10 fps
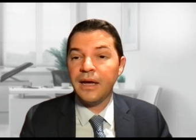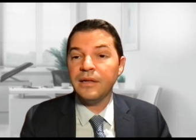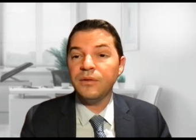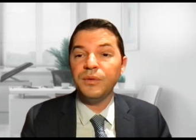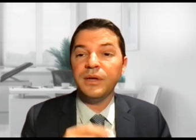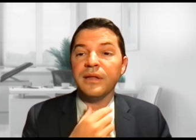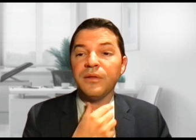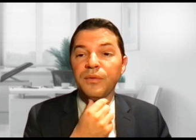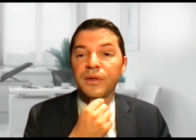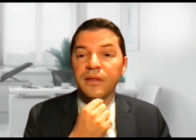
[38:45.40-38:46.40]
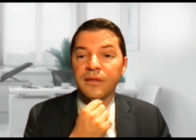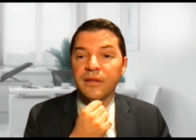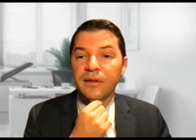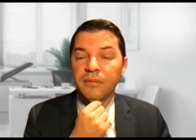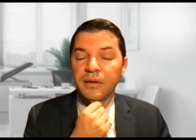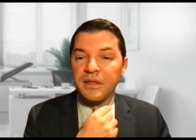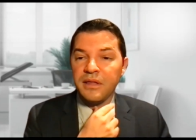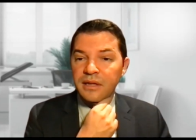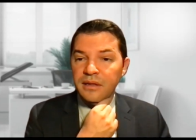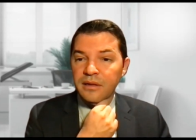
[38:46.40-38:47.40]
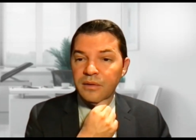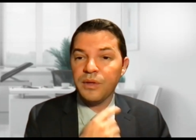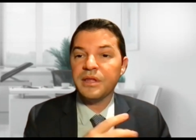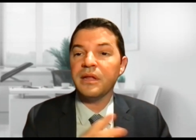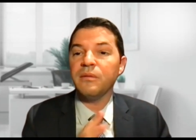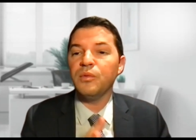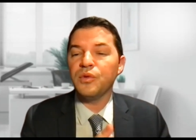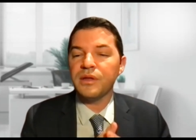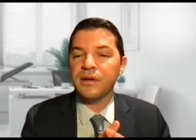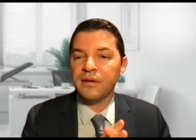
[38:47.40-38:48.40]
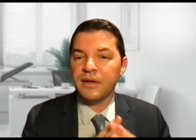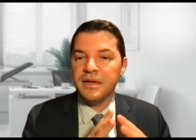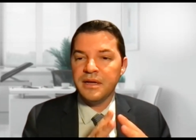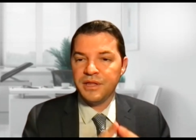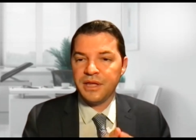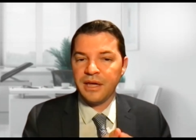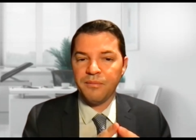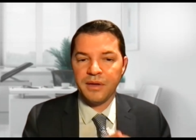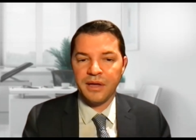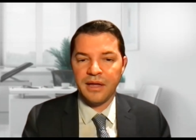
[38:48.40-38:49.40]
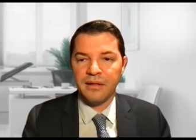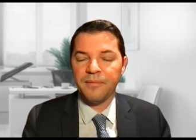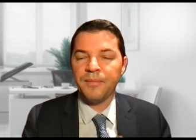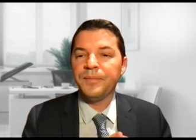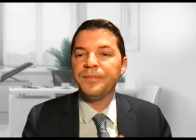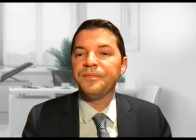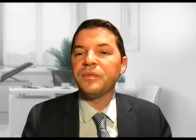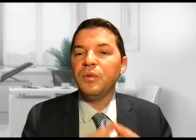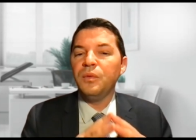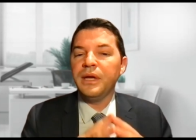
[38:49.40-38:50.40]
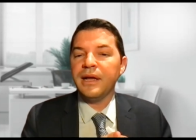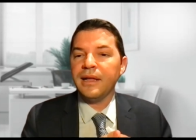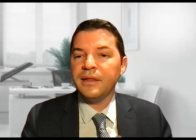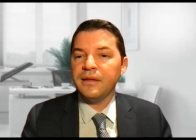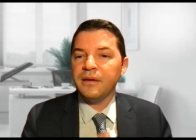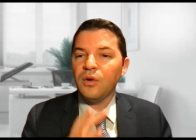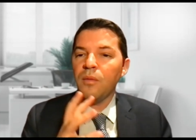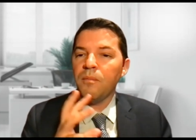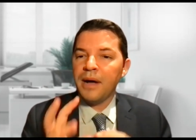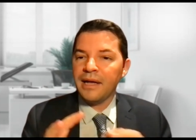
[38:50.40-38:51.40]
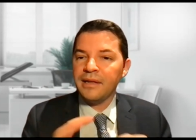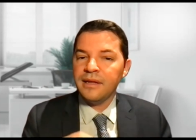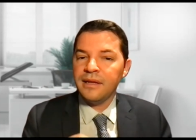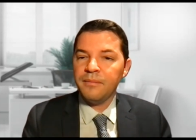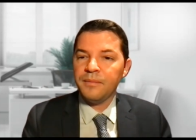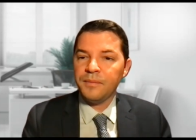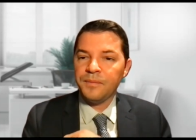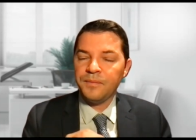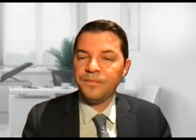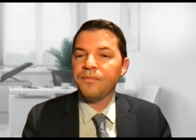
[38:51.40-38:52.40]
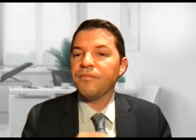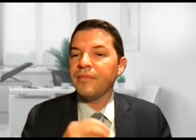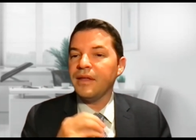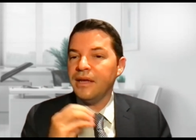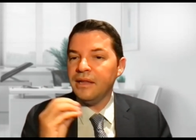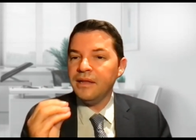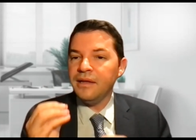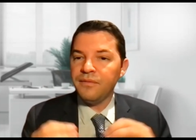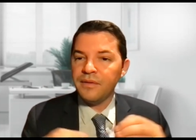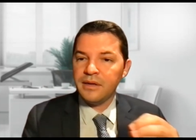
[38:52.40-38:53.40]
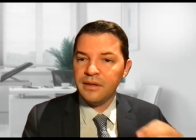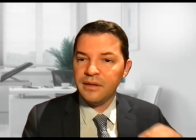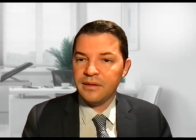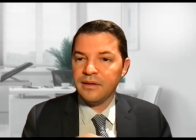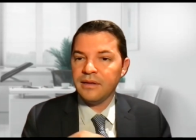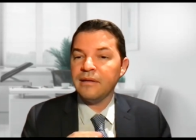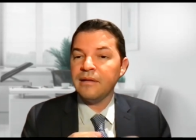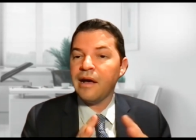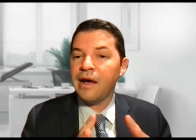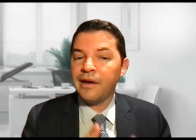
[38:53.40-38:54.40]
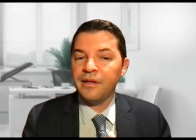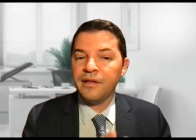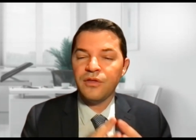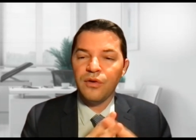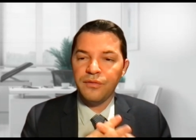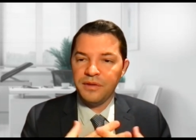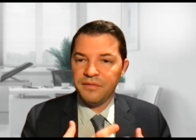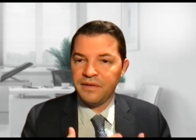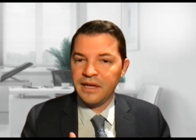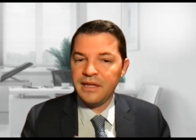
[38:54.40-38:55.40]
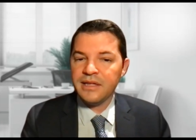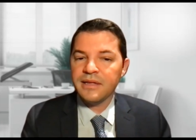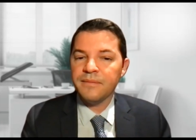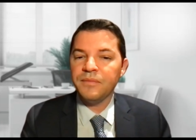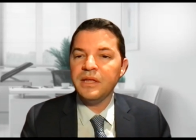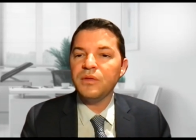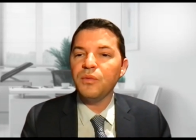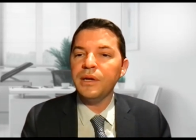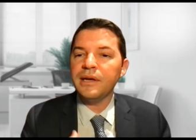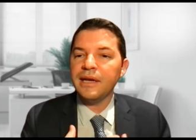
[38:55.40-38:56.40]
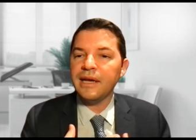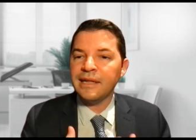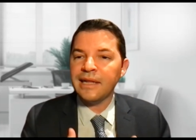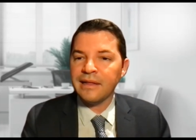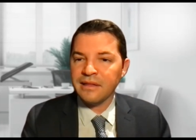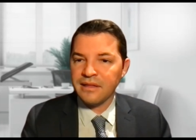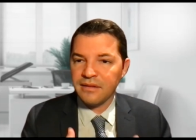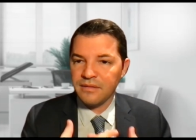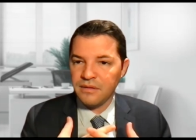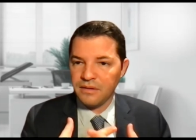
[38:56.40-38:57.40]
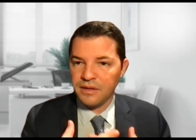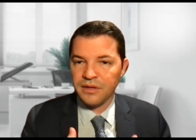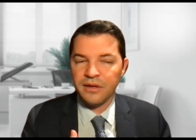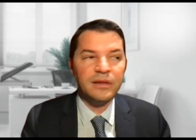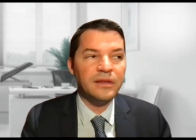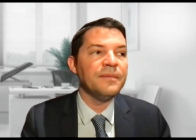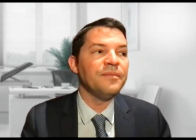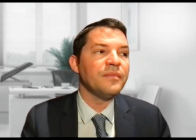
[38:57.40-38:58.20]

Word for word: and we can treat the double chin with cell booster shape again. We can combine them. Hmm, in different uh, areas of the face. This will enhance the result,